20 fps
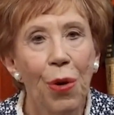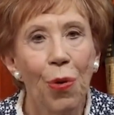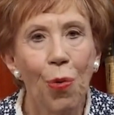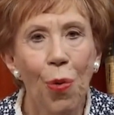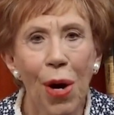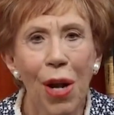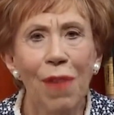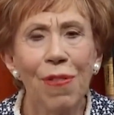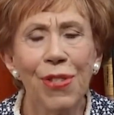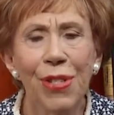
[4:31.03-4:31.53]

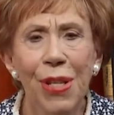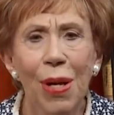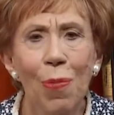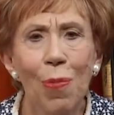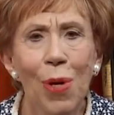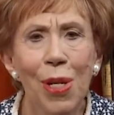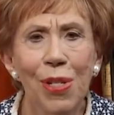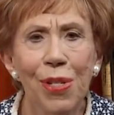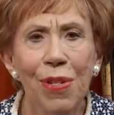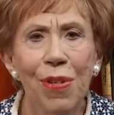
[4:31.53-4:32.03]
What if
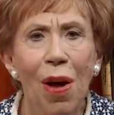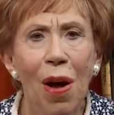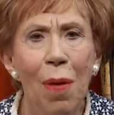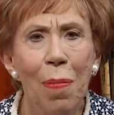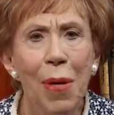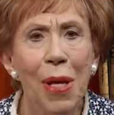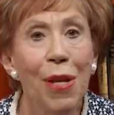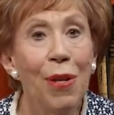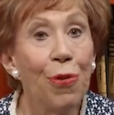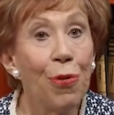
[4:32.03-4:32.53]
someone saw
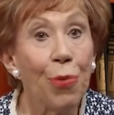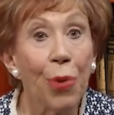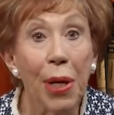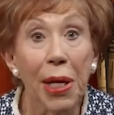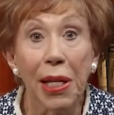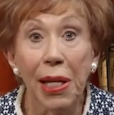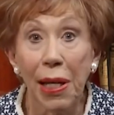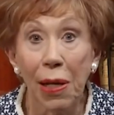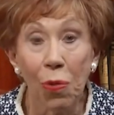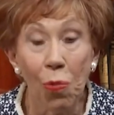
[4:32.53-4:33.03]
me
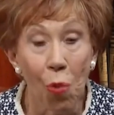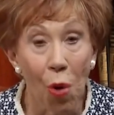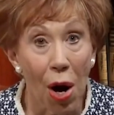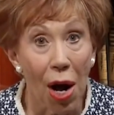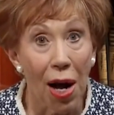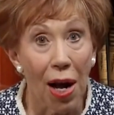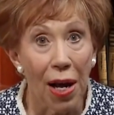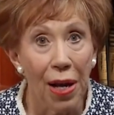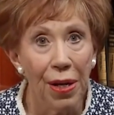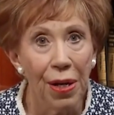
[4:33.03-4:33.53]
drinking
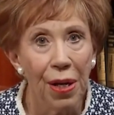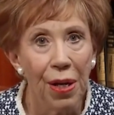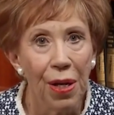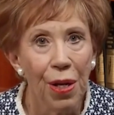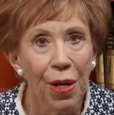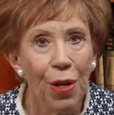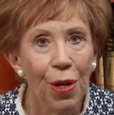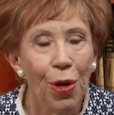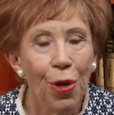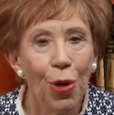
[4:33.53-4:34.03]
wine,
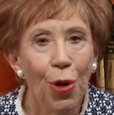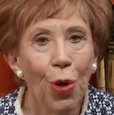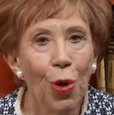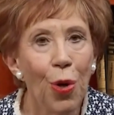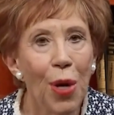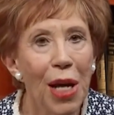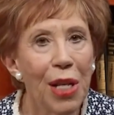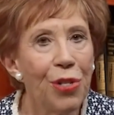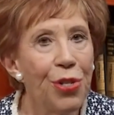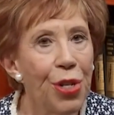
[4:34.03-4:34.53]

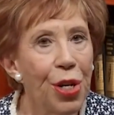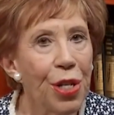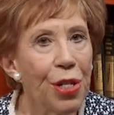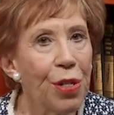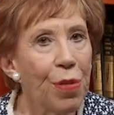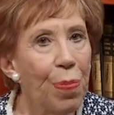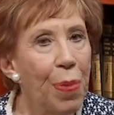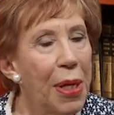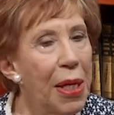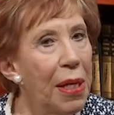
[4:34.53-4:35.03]
who had
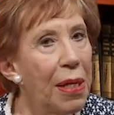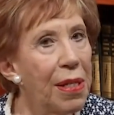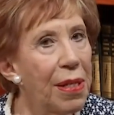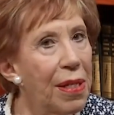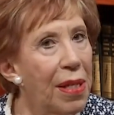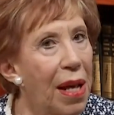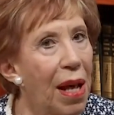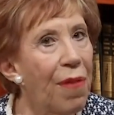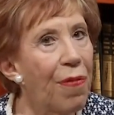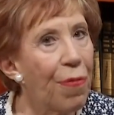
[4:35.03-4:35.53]
just been
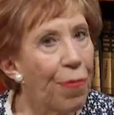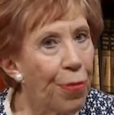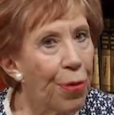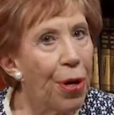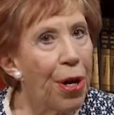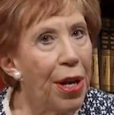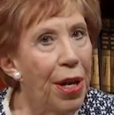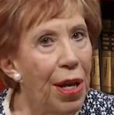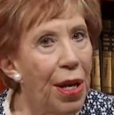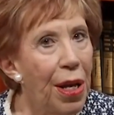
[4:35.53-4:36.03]
set
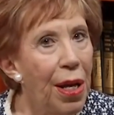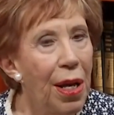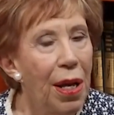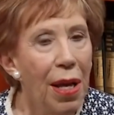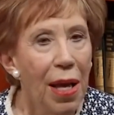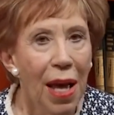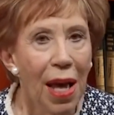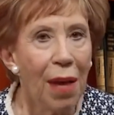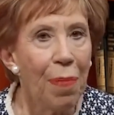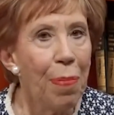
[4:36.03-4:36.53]
free,
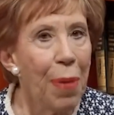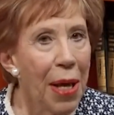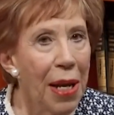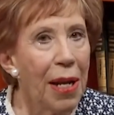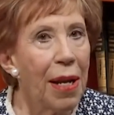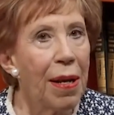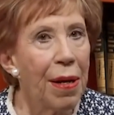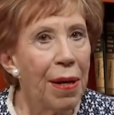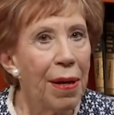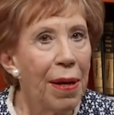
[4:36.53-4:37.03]
had been
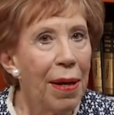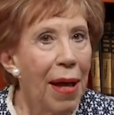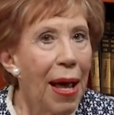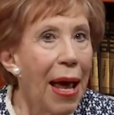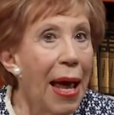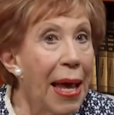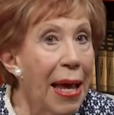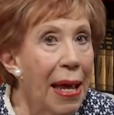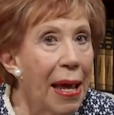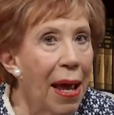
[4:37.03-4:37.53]
in
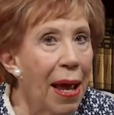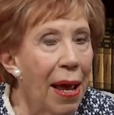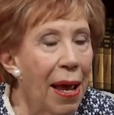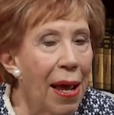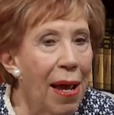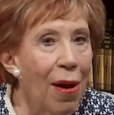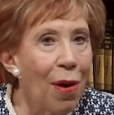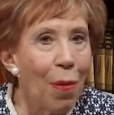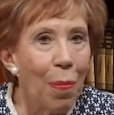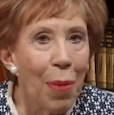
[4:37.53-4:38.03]

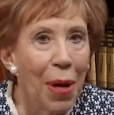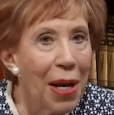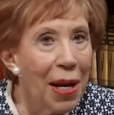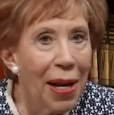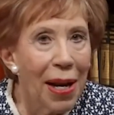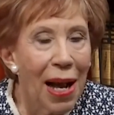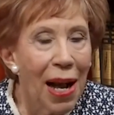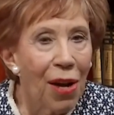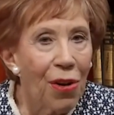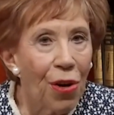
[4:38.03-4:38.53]
AA or been
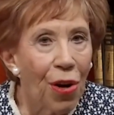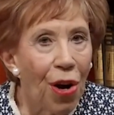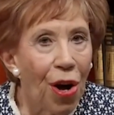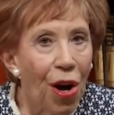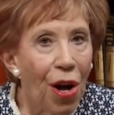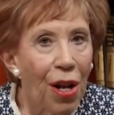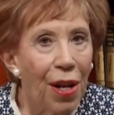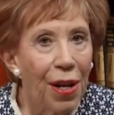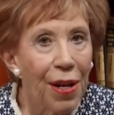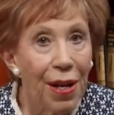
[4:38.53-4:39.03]
an
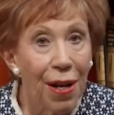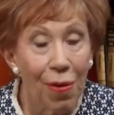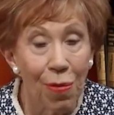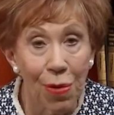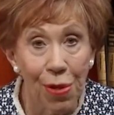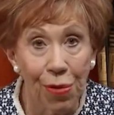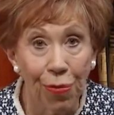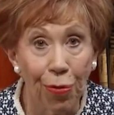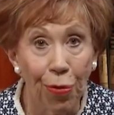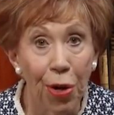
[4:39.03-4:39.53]
alcoholic and
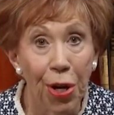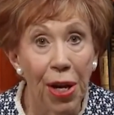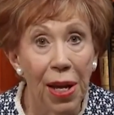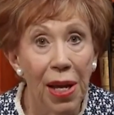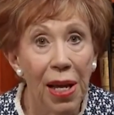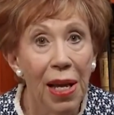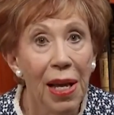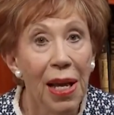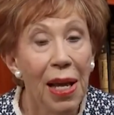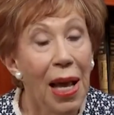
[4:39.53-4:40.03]
was
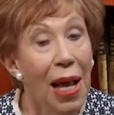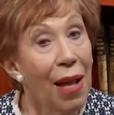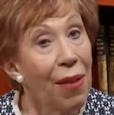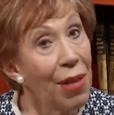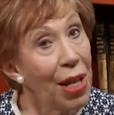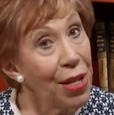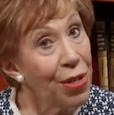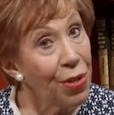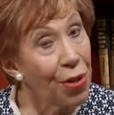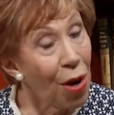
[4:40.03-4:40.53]
free, and
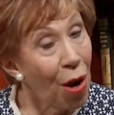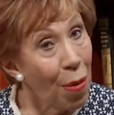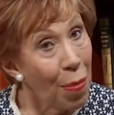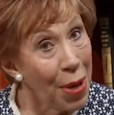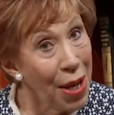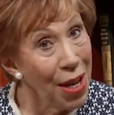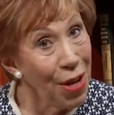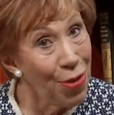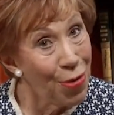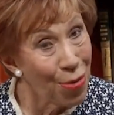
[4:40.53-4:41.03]
they saw
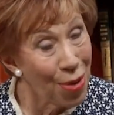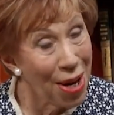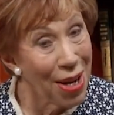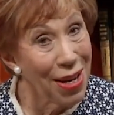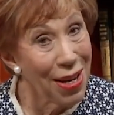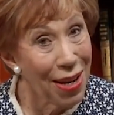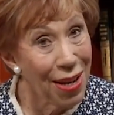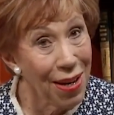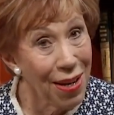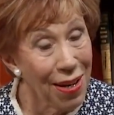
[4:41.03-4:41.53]
me
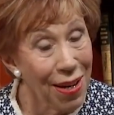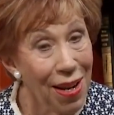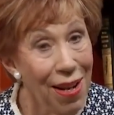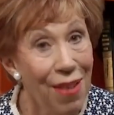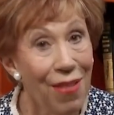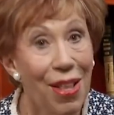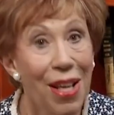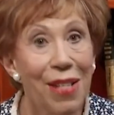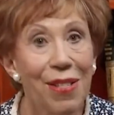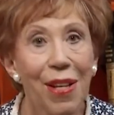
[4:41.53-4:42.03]
drink it,
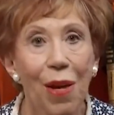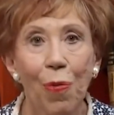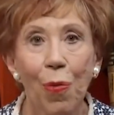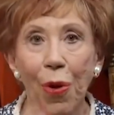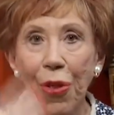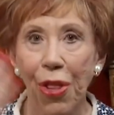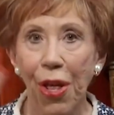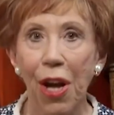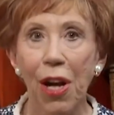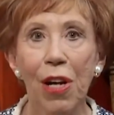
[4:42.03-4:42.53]
they'd say,
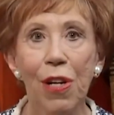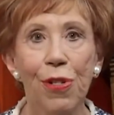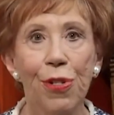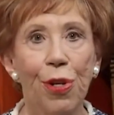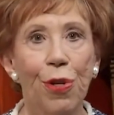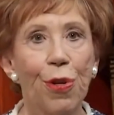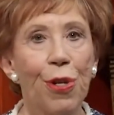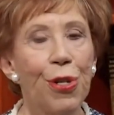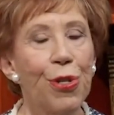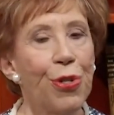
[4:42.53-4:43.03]
well, there's
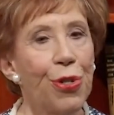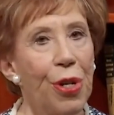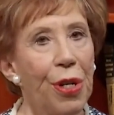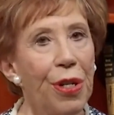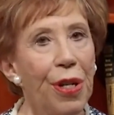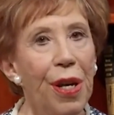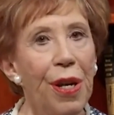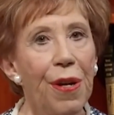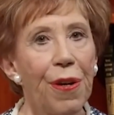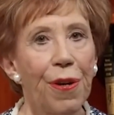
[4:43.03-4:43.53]
a
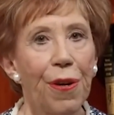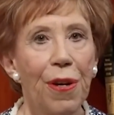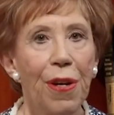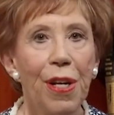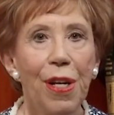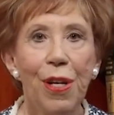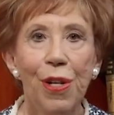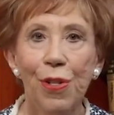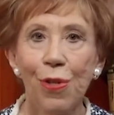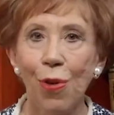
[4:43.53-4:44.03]
Christian leader.
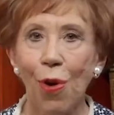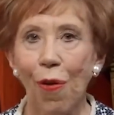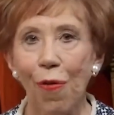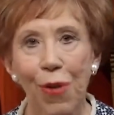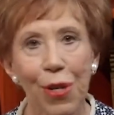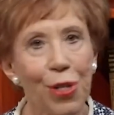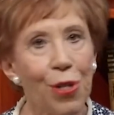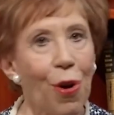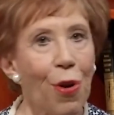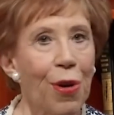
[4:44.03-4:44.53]
So if
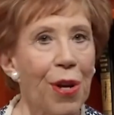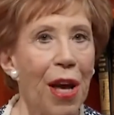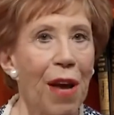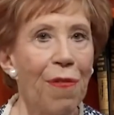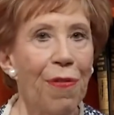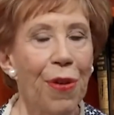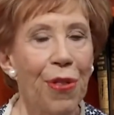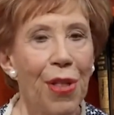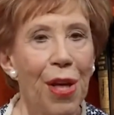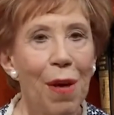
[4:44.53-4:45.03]
it's okay
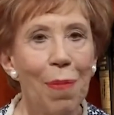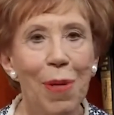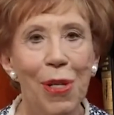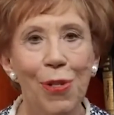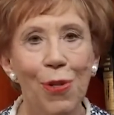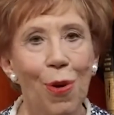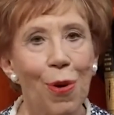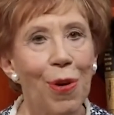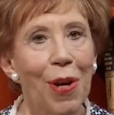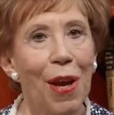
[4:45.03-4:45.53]
for them,
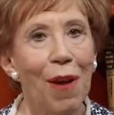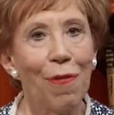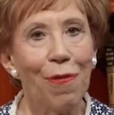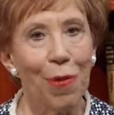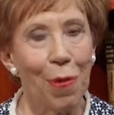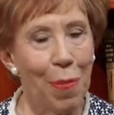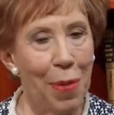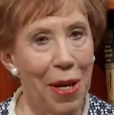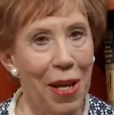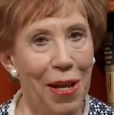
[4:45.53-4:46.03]
it's okay
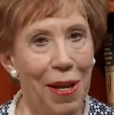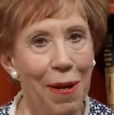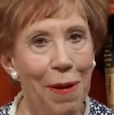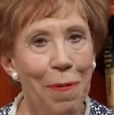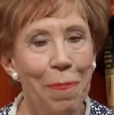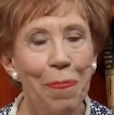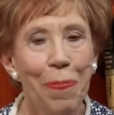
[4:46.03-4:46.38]
for me.